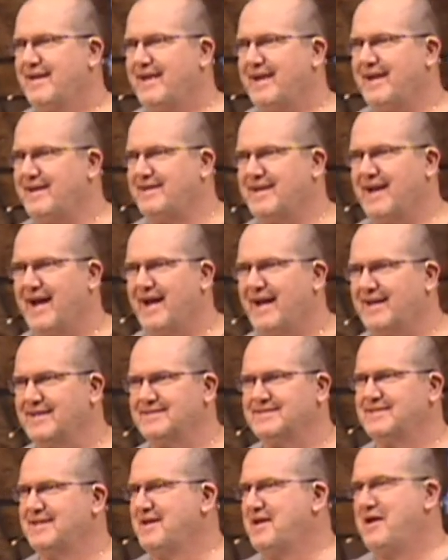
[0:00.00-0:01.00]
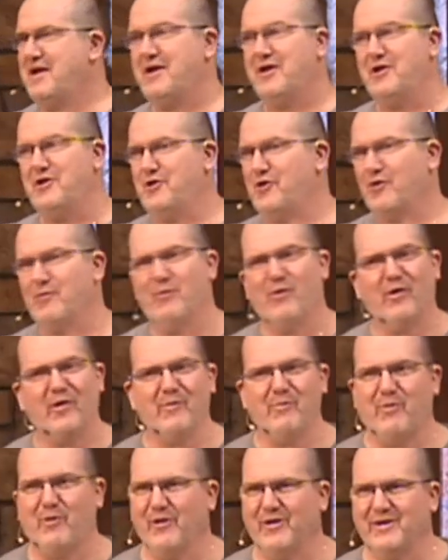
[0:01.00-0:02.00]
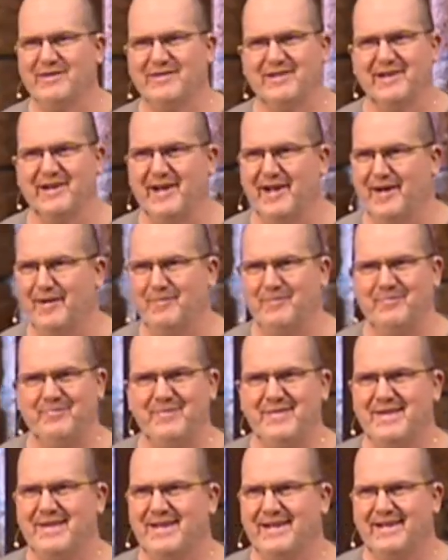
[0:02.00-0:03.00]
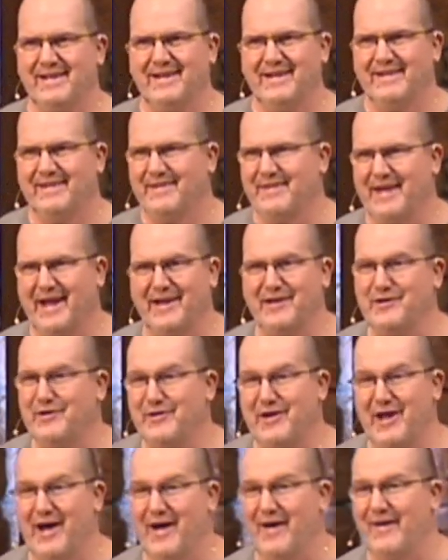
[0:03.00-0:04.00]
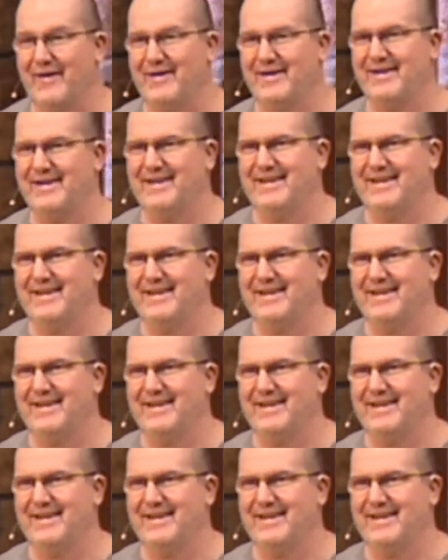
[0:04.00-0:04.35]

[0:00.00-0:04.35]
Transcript: He does. You're more important to him than you know.